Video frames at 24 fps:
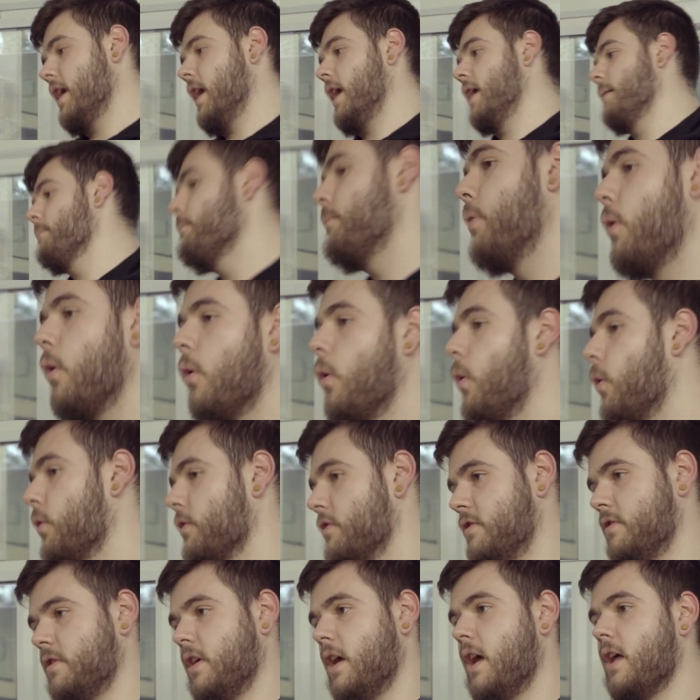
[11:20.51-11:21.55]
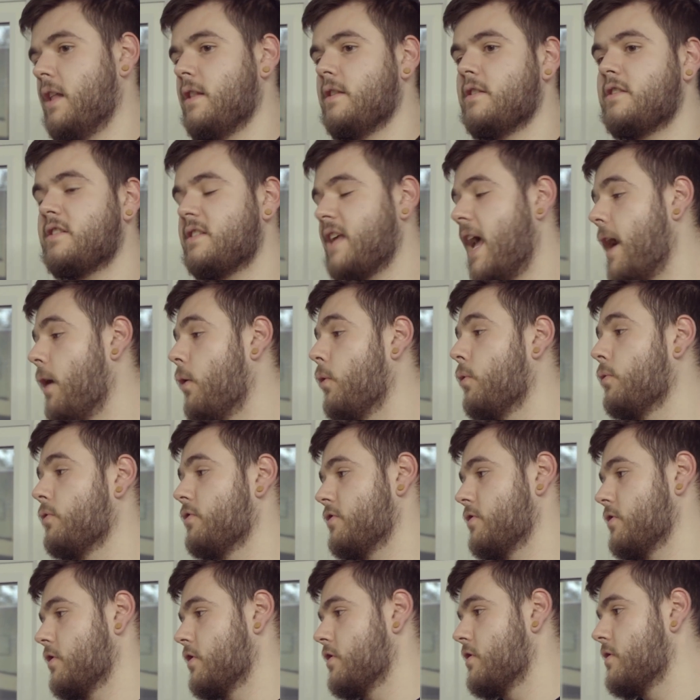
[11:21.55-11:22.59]
imports and
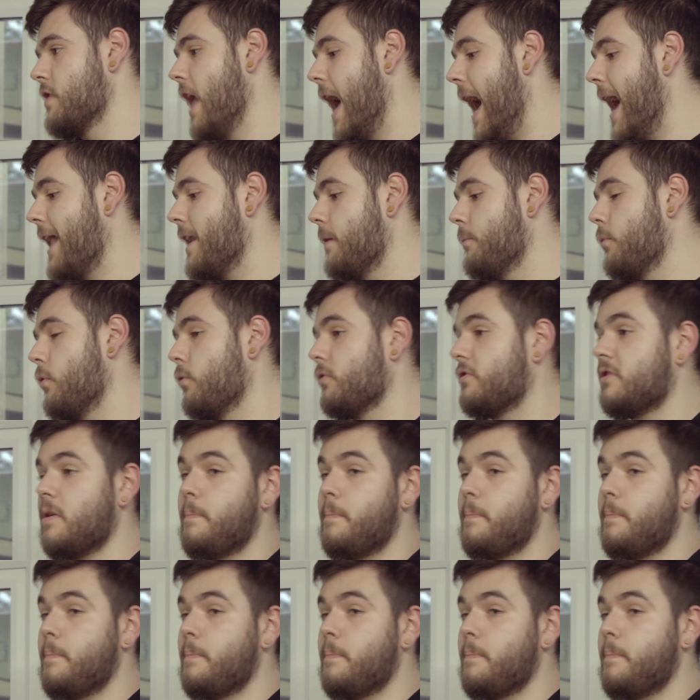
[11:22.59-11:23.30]
sells animals